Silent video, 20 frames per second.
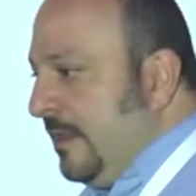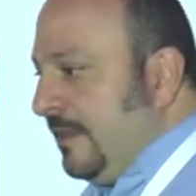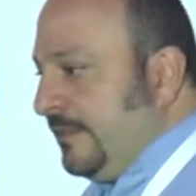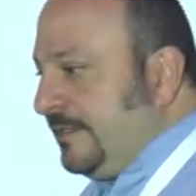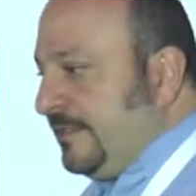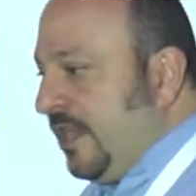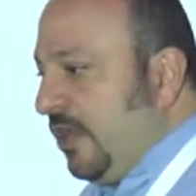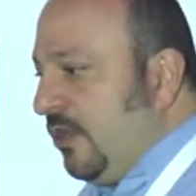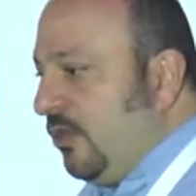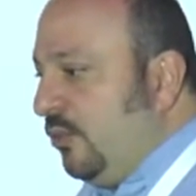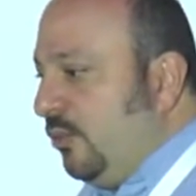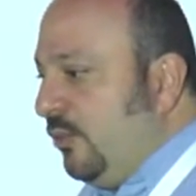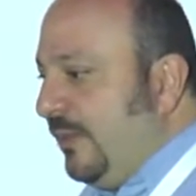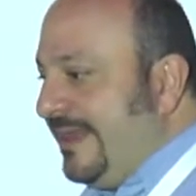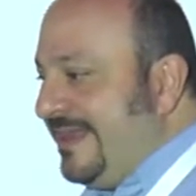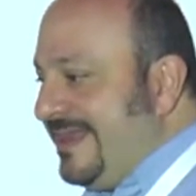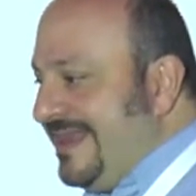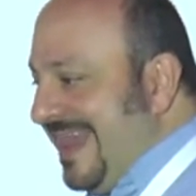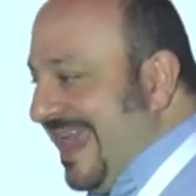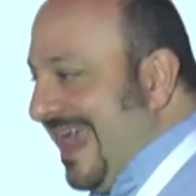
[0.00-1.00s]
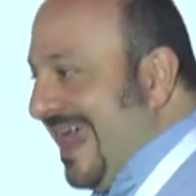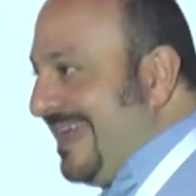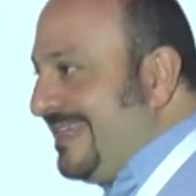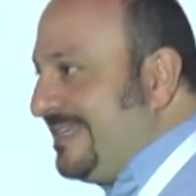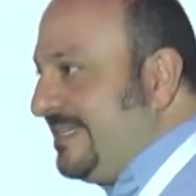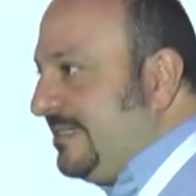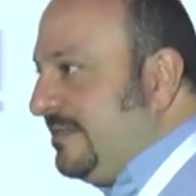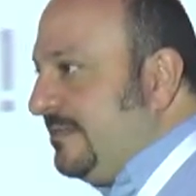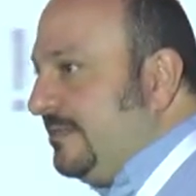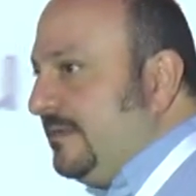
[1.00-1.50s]
So with
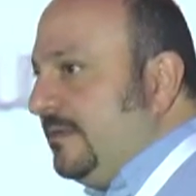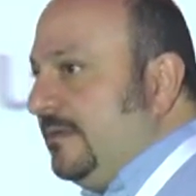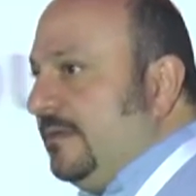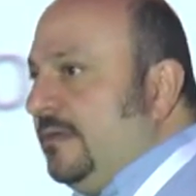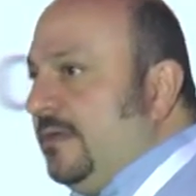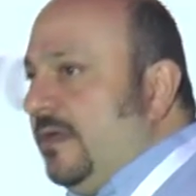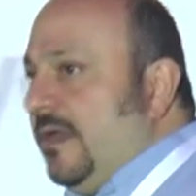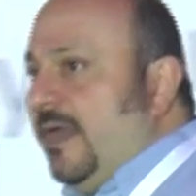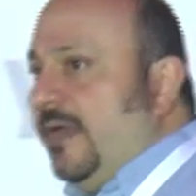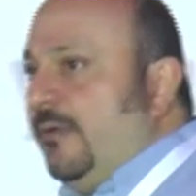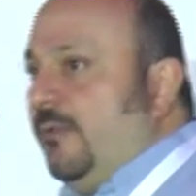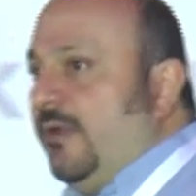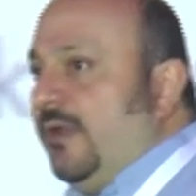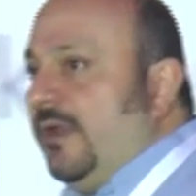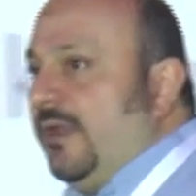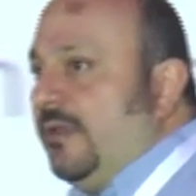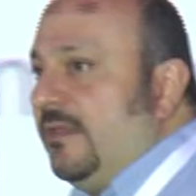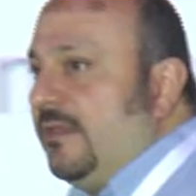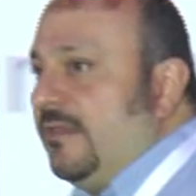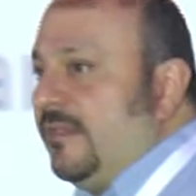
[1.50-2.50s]
that, I want to